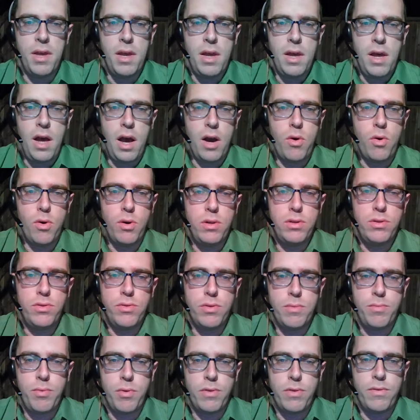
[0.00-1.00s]
According to a
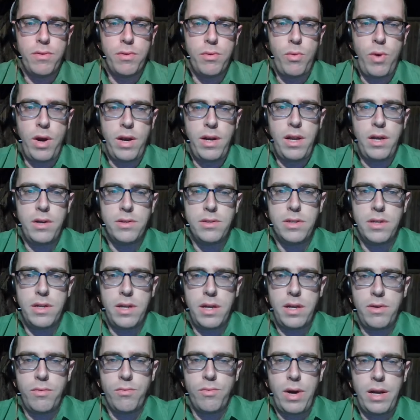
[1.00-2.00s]
report from the White House
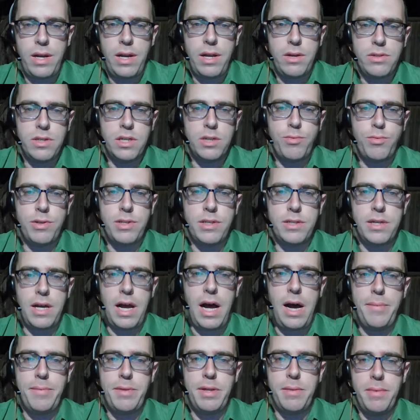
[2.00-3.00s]
today, White House expresses
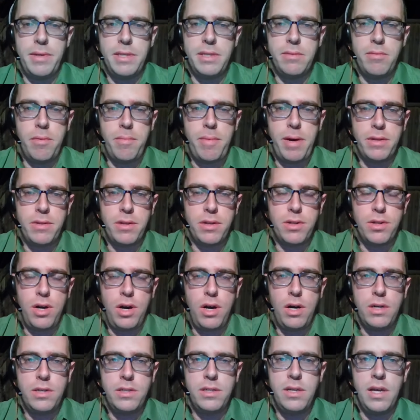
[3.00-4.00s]
optimism about the
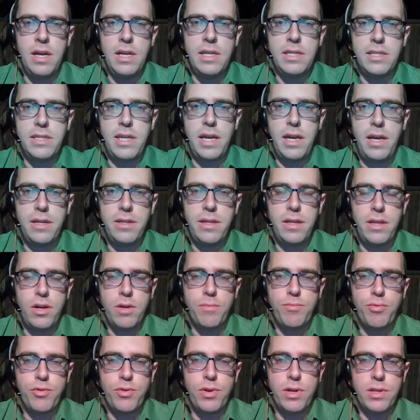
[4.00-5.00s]
talks, saying that they are
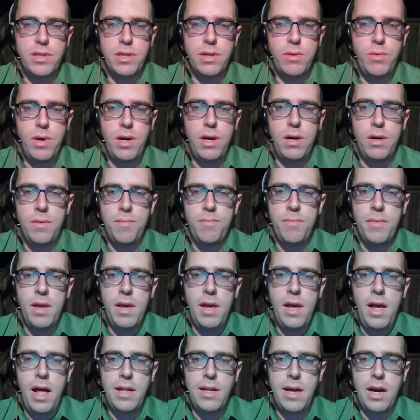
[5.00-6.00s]
progressing well.
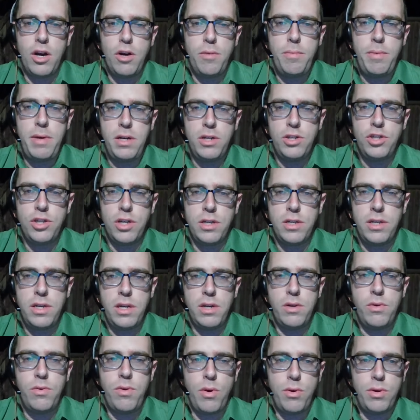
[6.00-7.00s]
Al-Arab Rabi
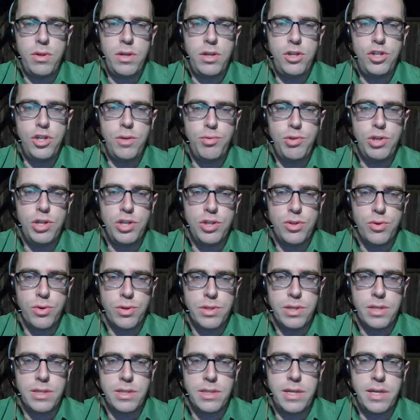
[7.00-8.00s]
al-Jadid quoted Egyptian
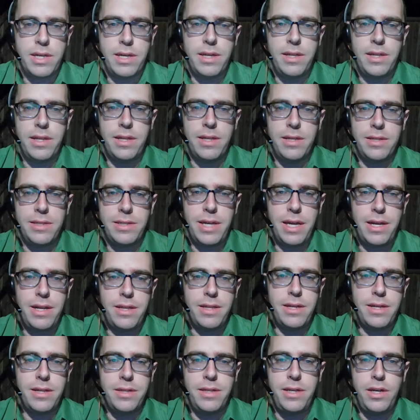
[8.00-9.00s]
sources stating, stating
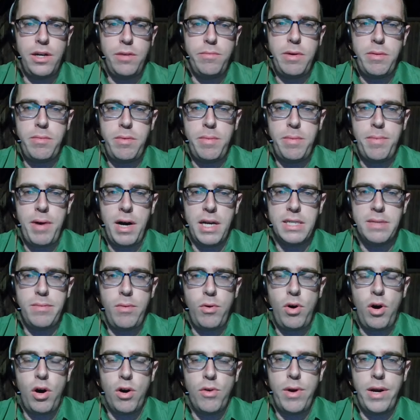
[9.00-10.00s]
that a deal may be
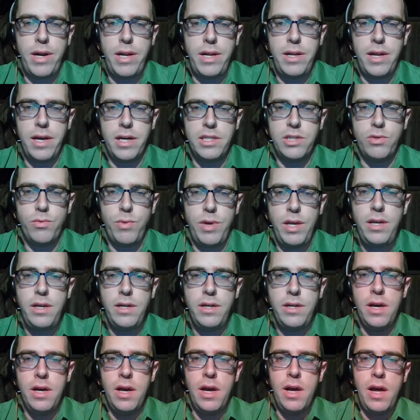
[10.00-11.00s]
possible already next week.
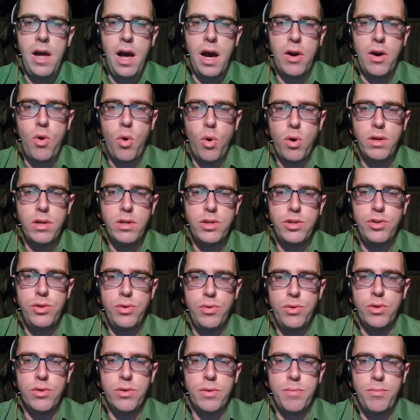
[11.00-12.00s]
According to
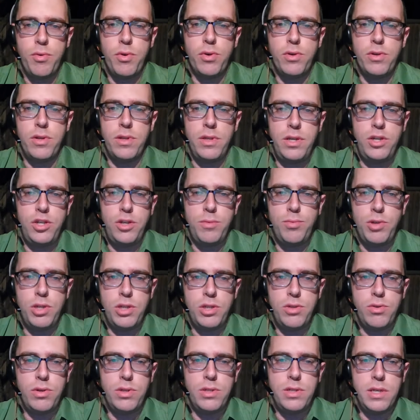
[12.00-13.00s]
the report in the Egyptian
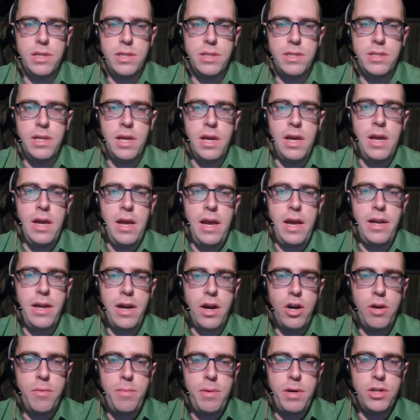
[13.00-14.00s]
sources, in
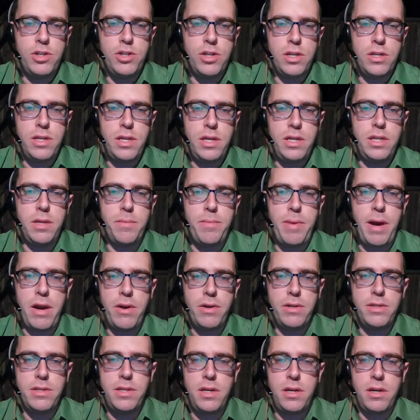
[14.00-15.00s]
Arabi al-Jadid, the
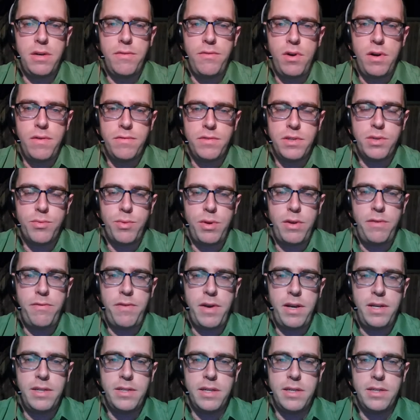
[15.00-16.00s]
Paris deal involves three
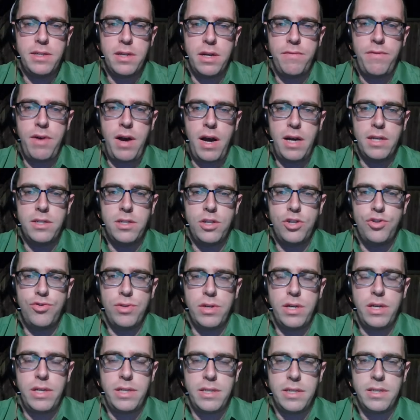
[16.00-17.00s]
phases of hostage
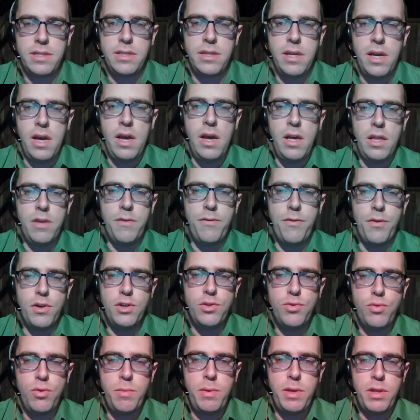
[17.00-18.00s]
release. The first
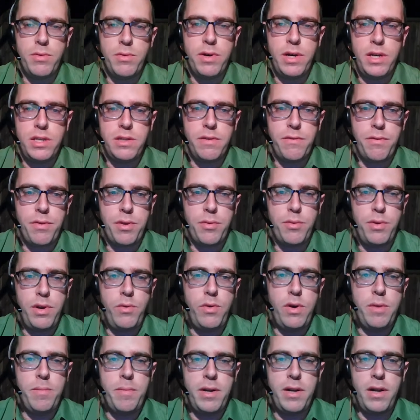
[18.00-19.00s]
will be the release of three
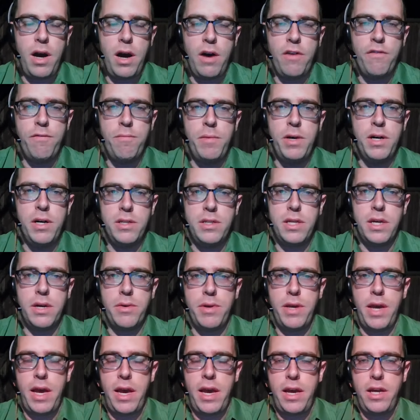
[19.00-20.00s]
women of
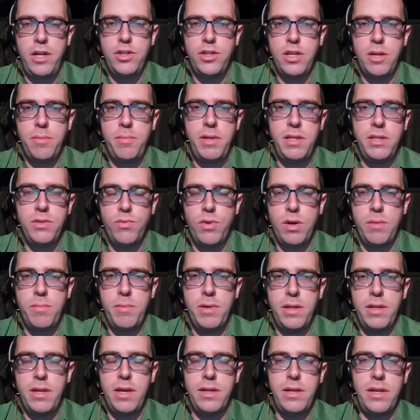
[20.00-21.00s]
military age. That means
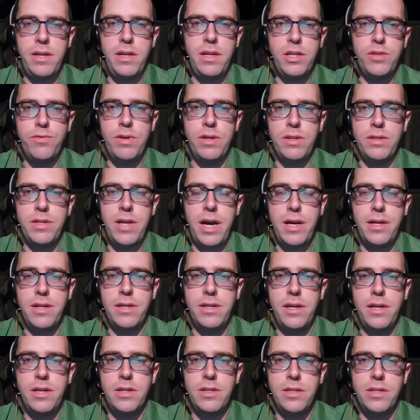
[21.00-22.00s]
women that in Israel
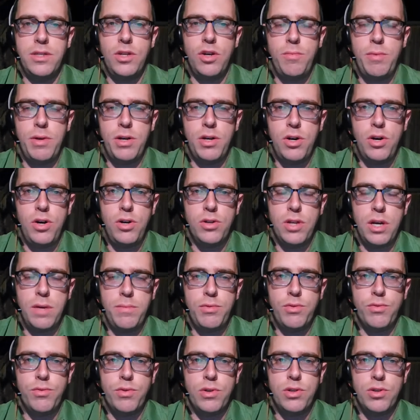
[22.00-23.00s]
technically could still be called up
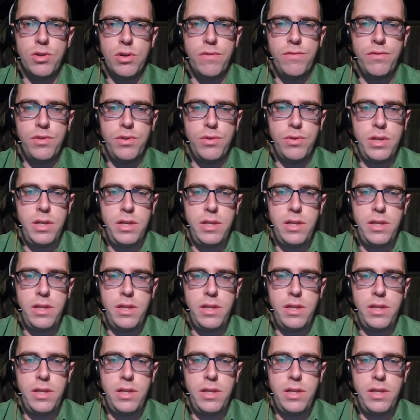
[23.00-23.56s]
to reserve duty.